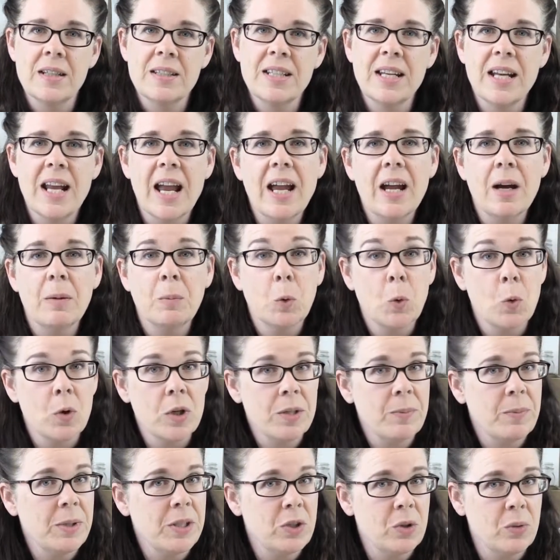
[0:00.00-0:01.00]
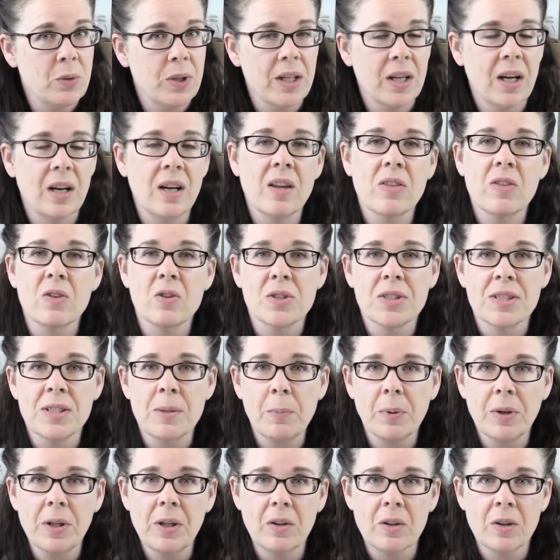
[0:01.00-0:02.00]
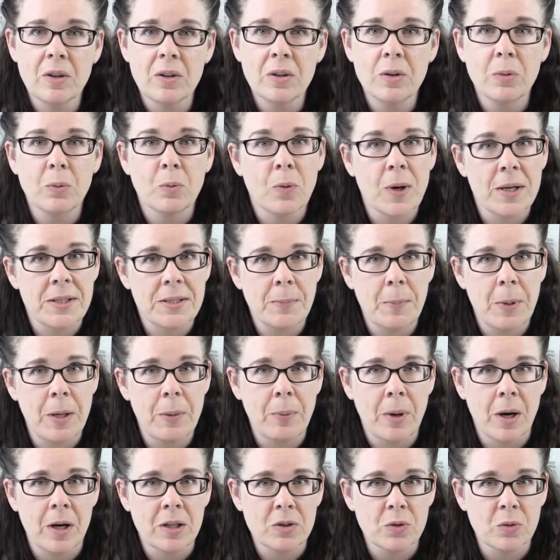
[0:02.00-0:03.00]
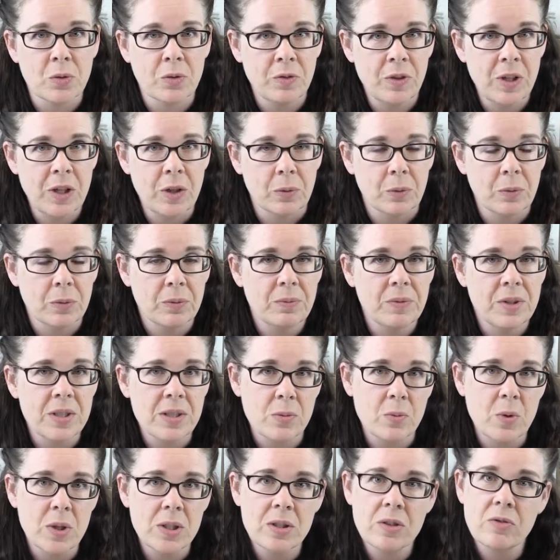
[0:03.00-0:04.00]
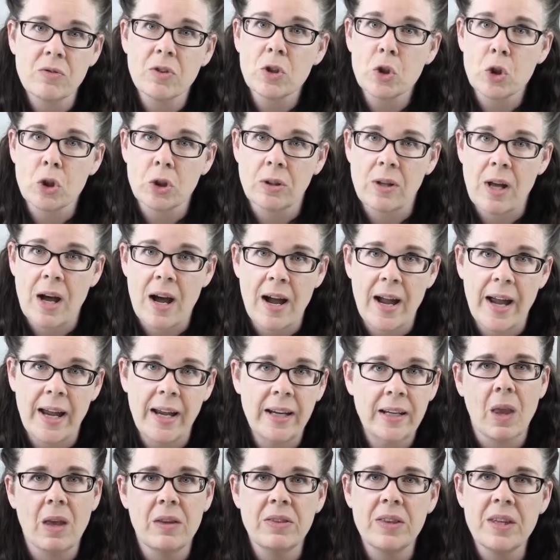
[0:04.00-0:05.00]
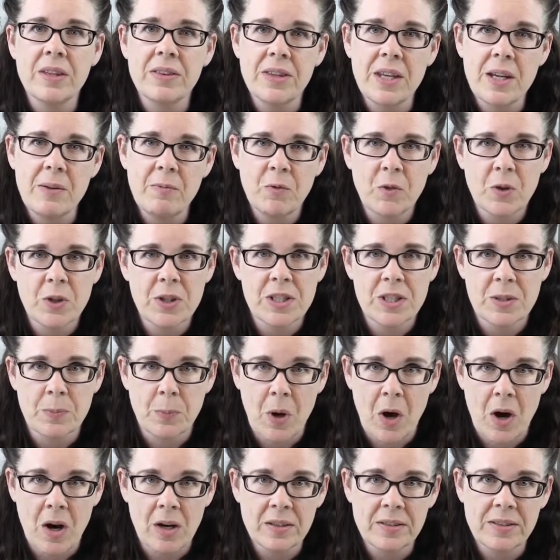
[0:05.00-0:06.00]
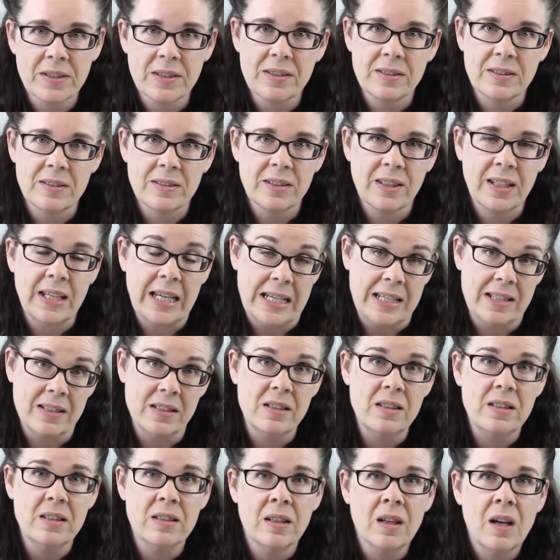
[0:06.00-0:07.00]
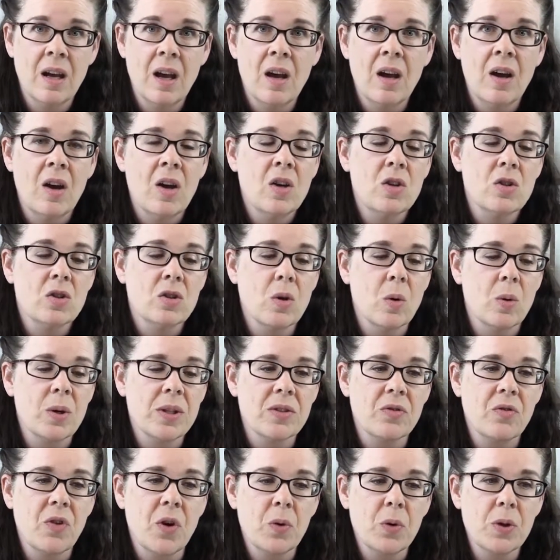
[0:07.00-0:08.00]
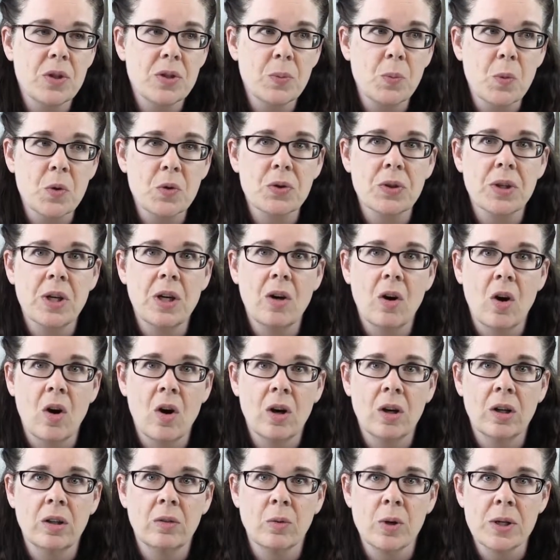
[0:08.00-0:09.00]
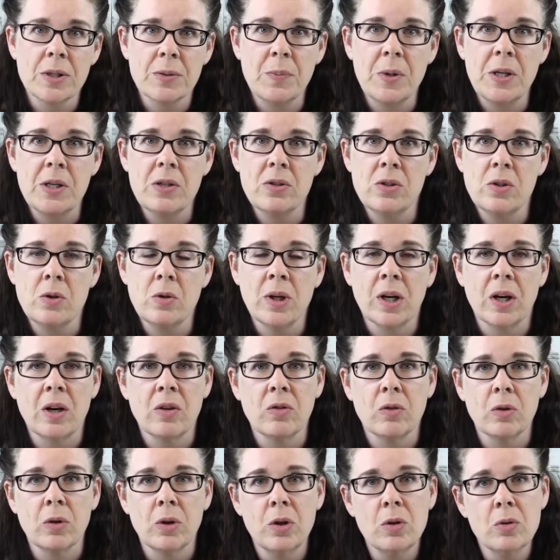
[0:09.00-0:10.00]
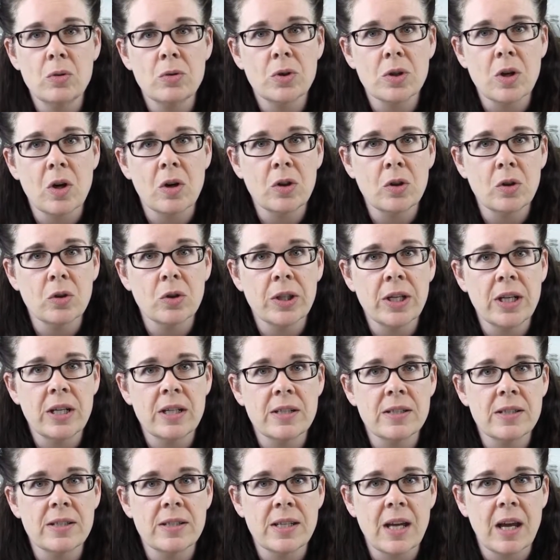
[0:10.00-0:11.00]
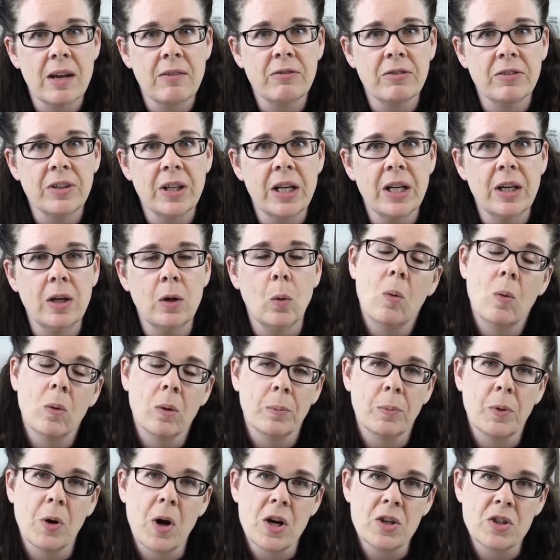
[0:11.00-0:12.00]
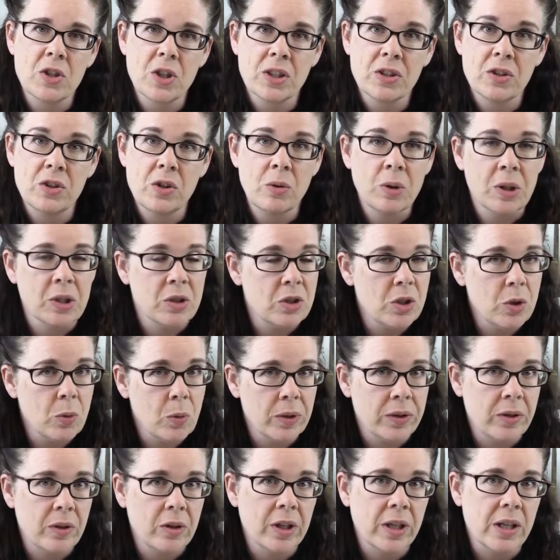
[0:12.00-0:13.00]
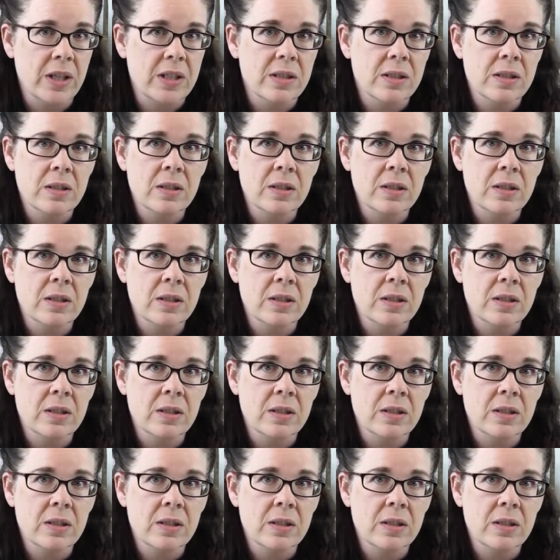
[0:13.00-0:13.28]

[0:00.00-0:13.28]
Today I'm going to be doing another Simply Earth recipe box review. This one's for July. The theme for this box is kids. So it's focused mostly on recipes you can either use on your kids safely or projects you can do with your kids.